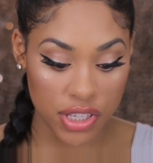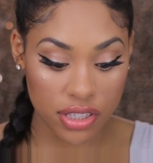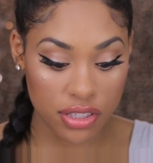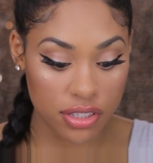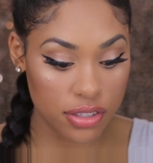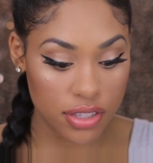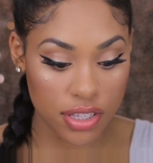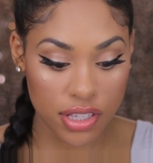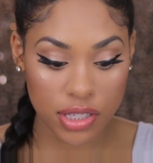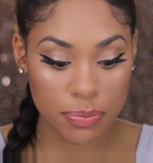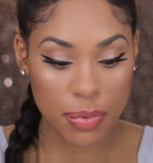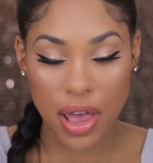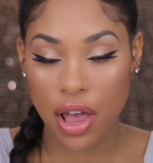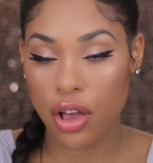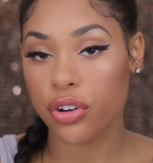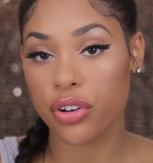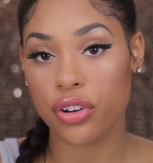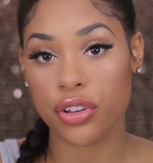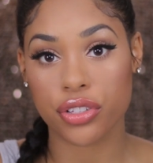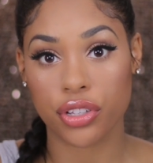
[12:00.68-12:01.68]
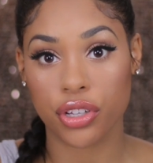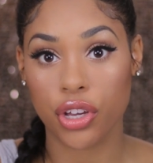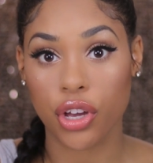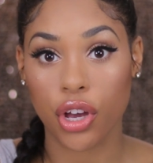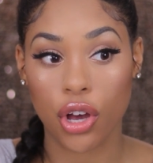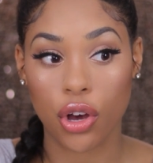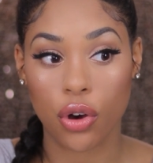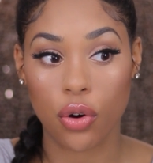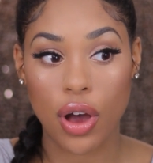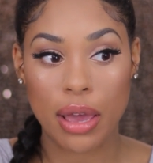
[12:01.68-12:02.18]
this, this powder is a
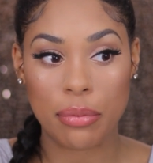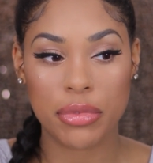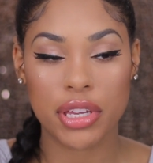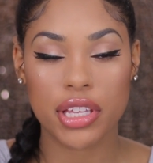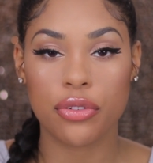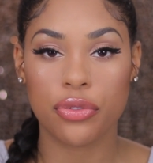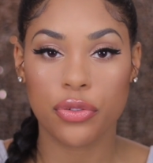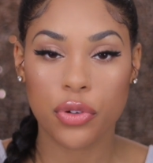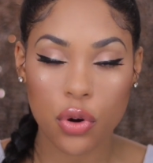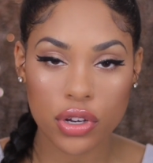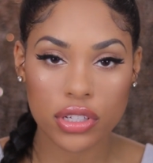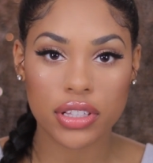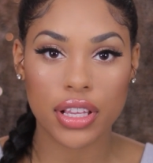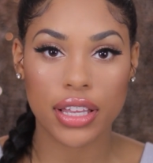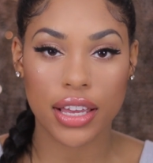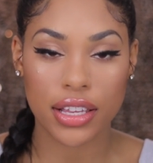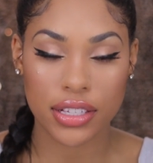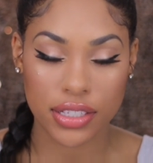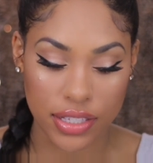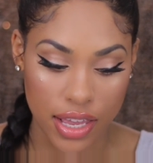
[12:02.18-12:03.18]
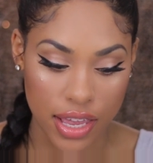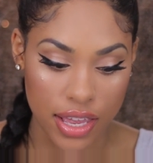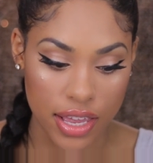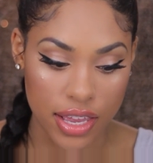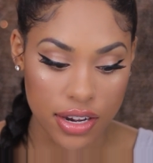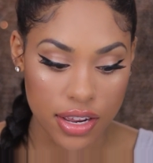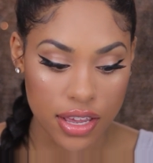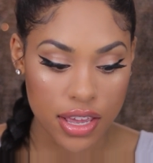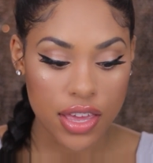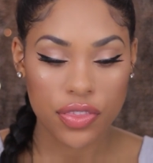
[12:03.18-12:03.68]
go. I mean, of course, like I
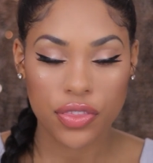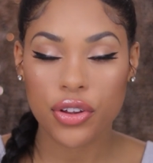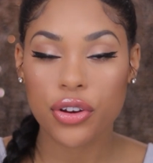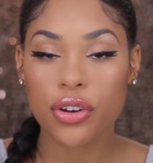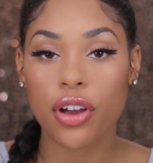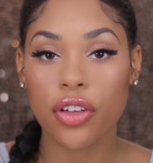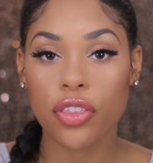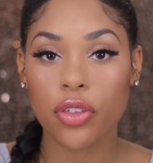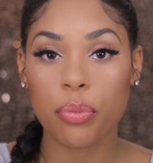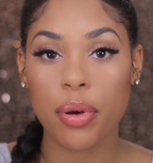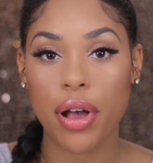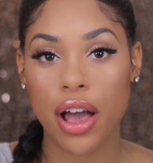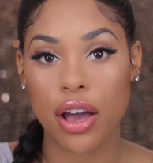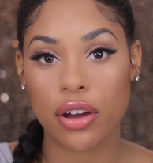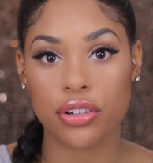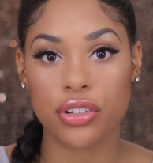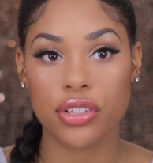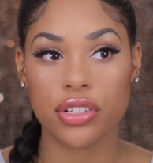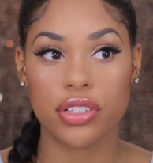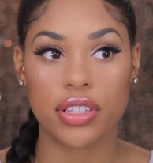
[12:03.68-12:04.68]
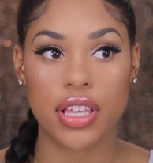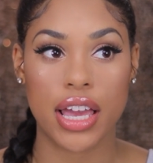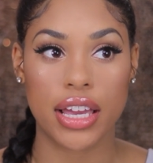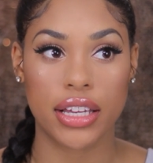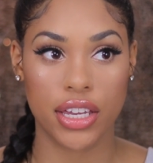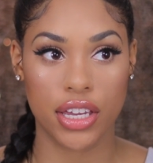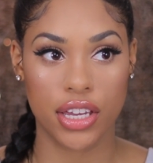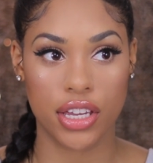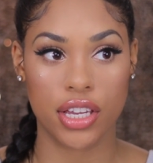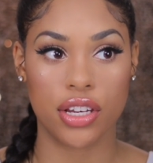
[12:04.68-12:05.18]
said, there are other powders
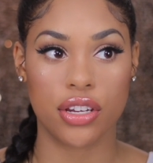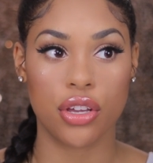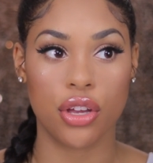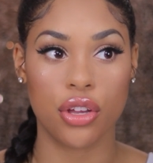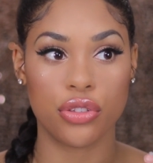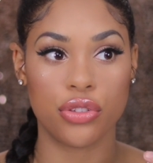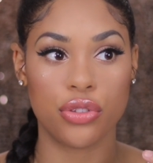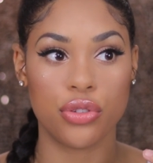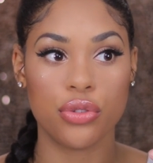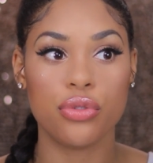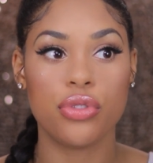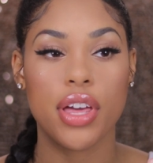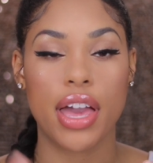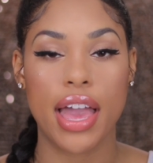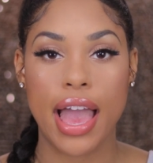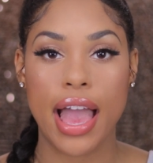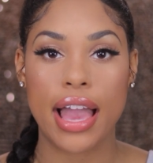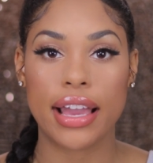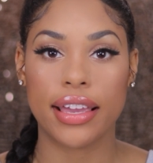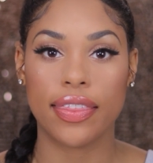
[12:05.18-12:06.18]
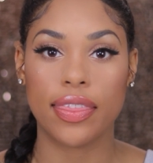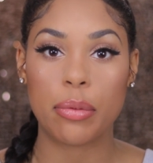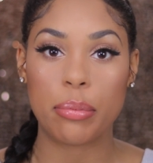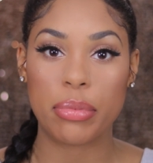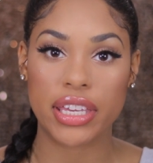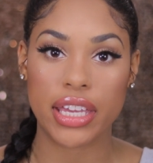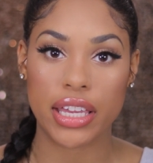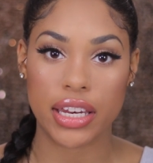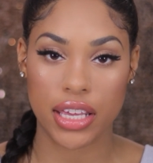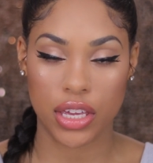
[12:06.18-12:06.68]
that can do the hack in the
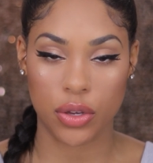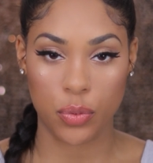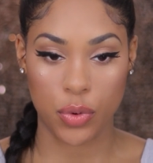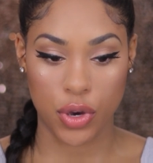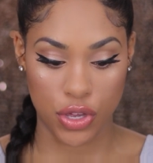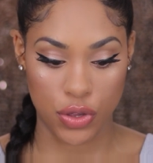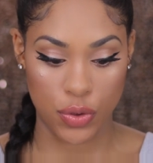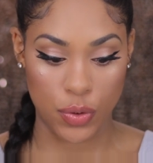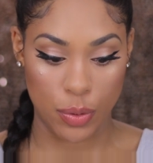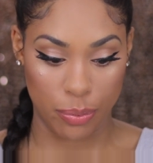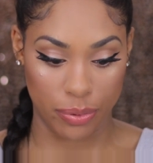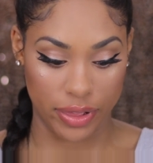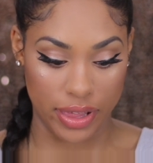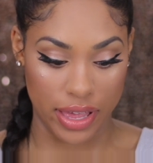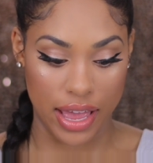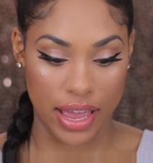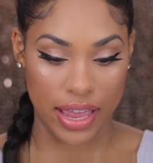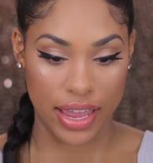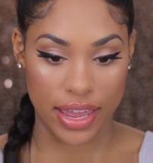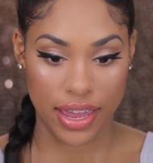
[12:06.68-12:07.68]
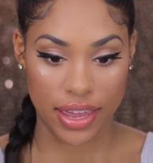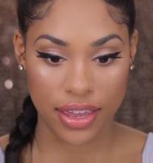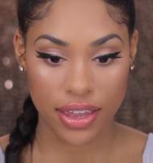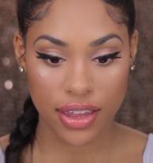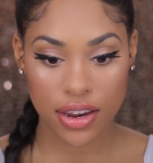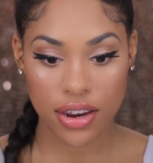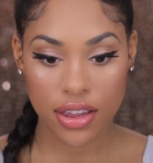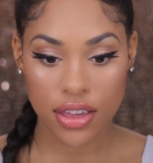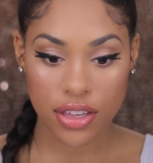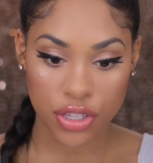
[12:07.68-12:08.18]
beginning when you apply
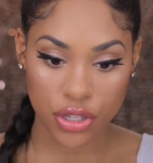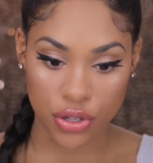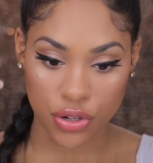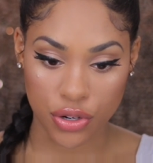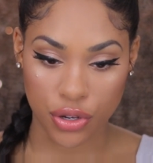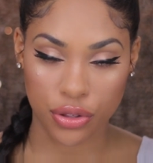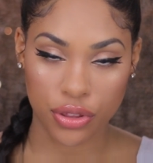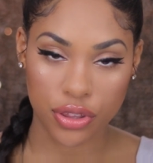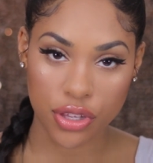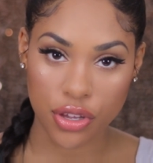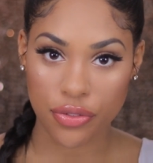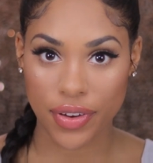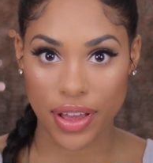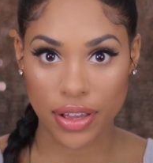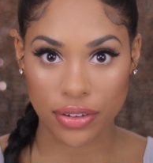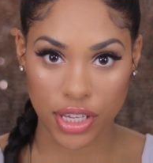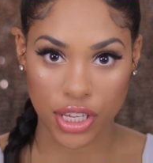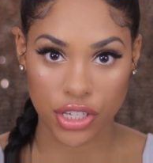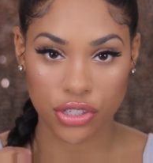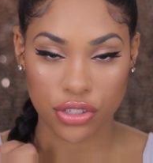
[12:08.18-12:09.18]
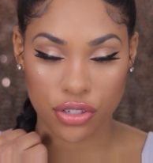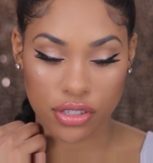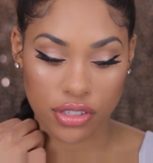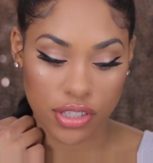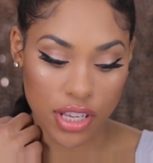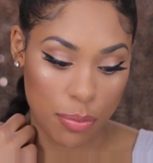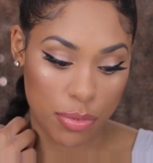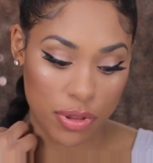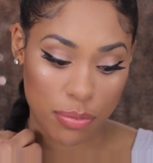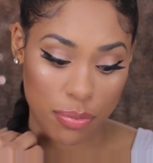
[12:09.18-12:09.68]
you know, your foundation on
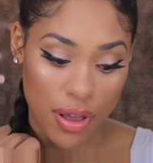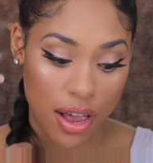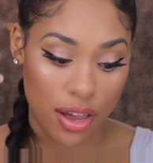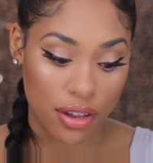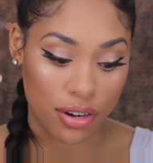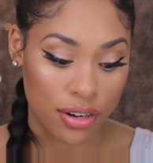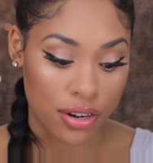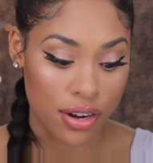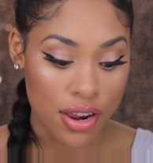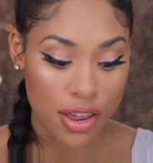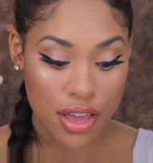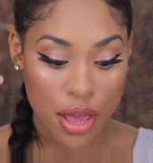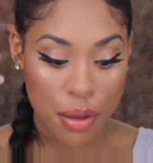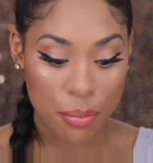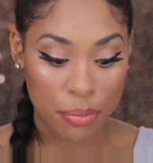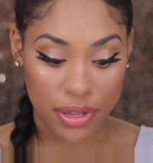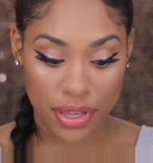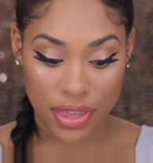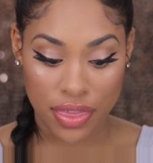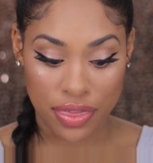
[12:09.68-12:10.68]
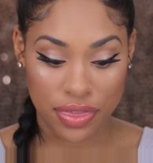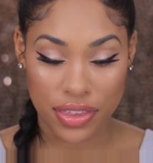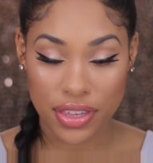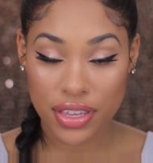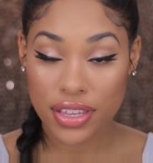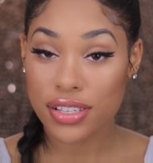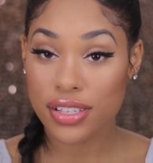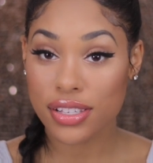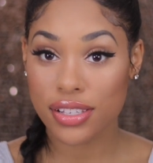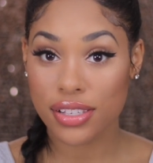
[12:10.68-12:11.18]
top of the powder. But
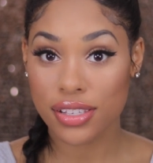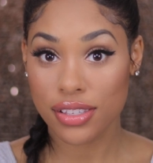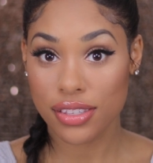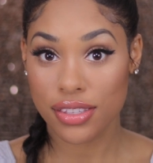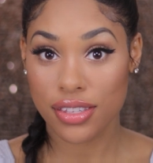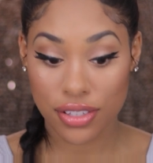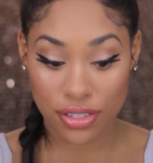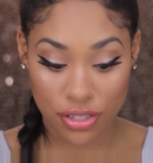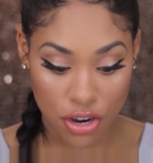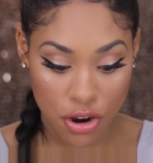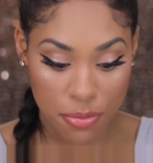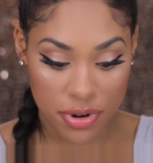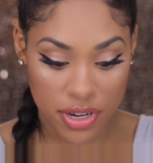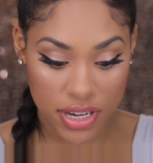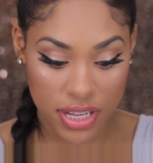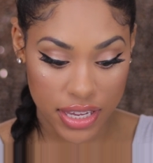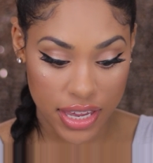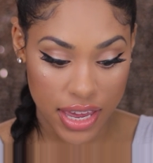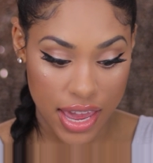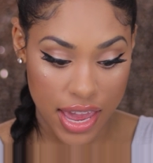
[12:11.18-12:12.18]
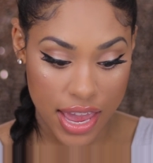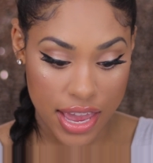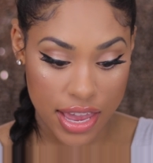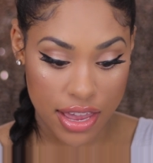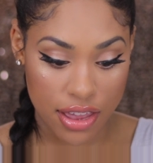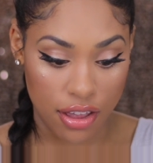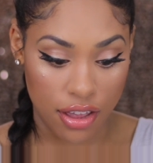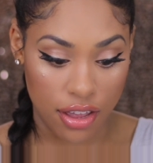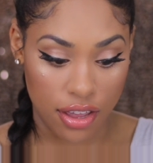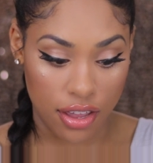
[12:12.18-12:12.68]
this, this Urban
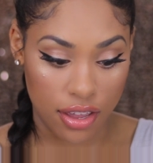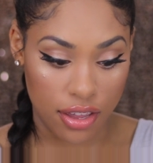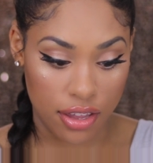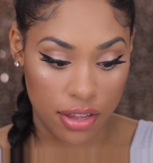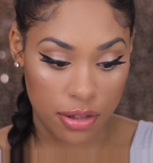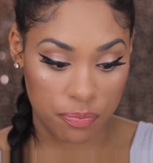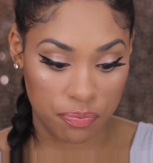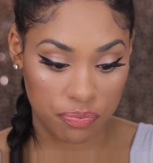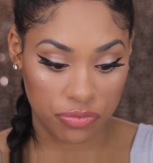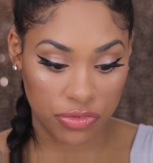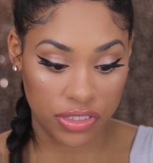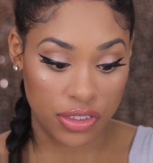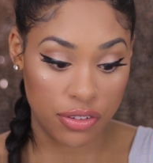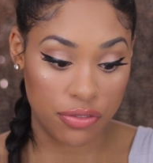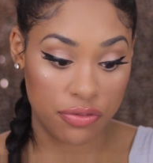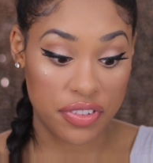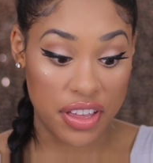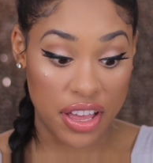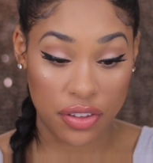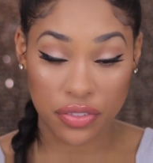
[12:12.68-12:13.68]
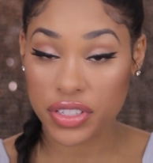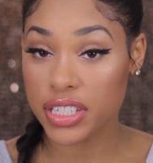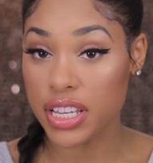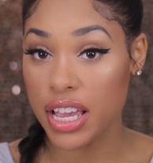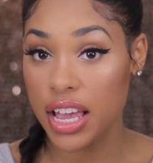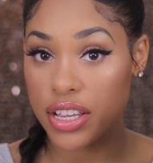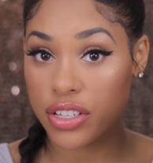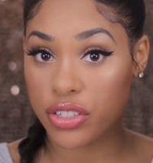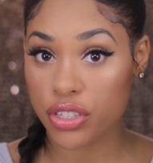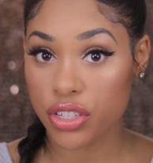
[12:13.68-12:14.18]
Decay, um, the
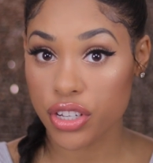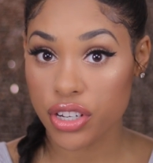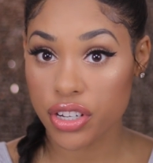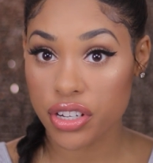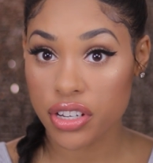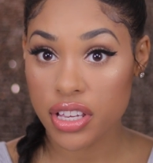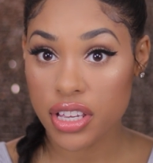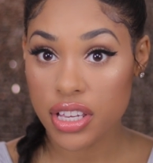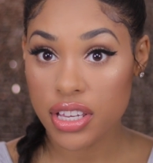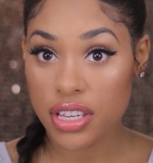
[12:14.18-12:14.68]
Velvetizer,